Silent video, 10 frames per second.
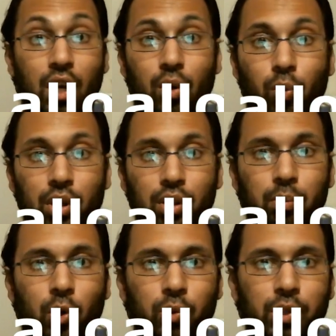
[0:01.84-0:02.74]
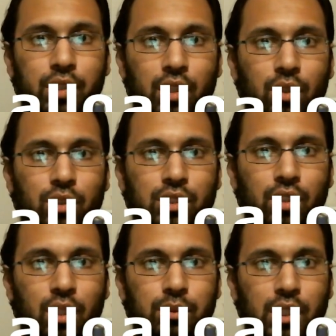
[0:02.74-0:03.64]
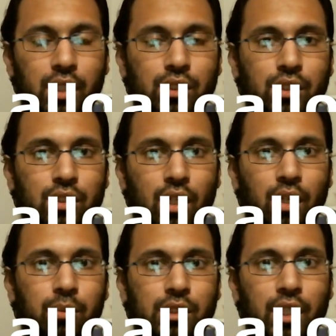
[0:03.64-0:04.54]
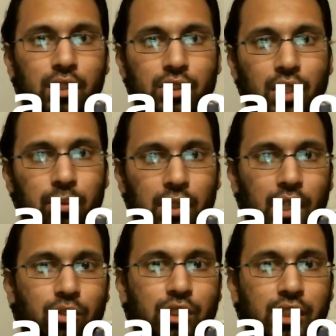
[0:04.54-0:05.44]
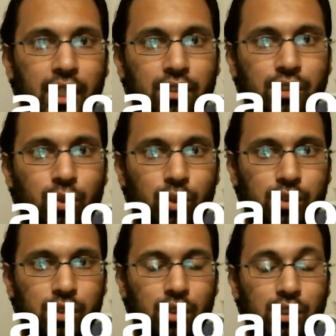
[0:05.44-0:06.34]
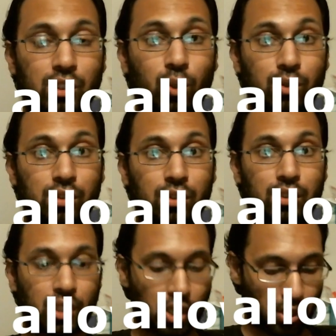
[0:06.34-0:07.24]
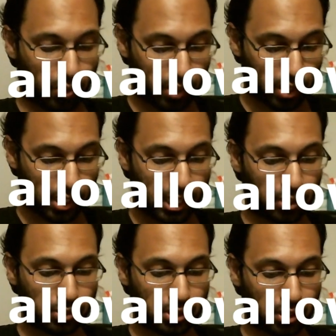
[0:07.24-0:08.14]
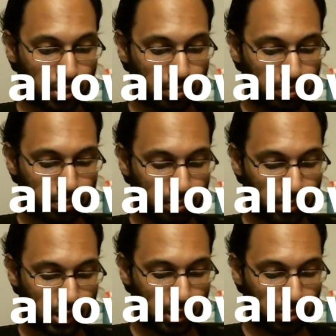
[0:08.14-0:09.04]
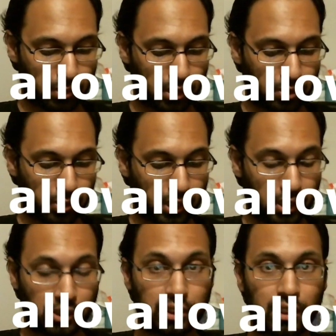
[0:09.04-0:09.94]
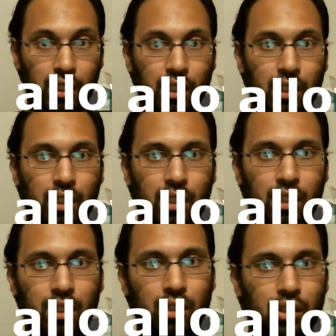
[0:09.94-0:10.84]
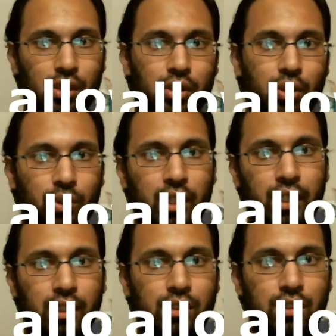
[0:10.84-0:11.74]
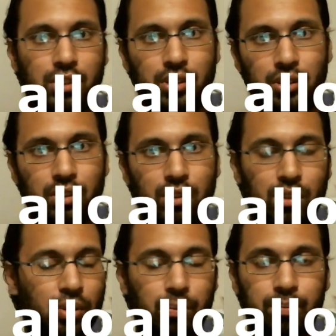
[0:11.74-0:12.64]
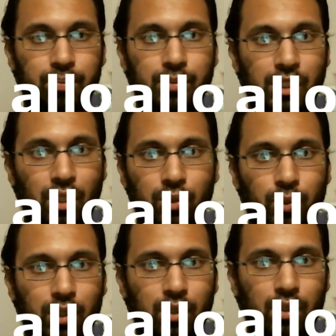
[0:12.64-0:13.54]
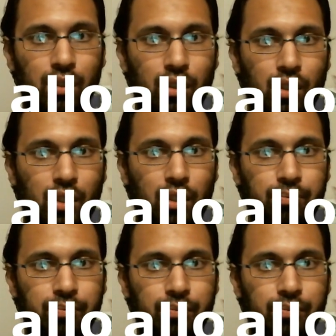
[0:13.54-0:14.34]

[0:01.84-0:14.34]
One of the more ridiculous claims against Islam is that Islam allows child soldiers, or it allows underage, kids or children, um,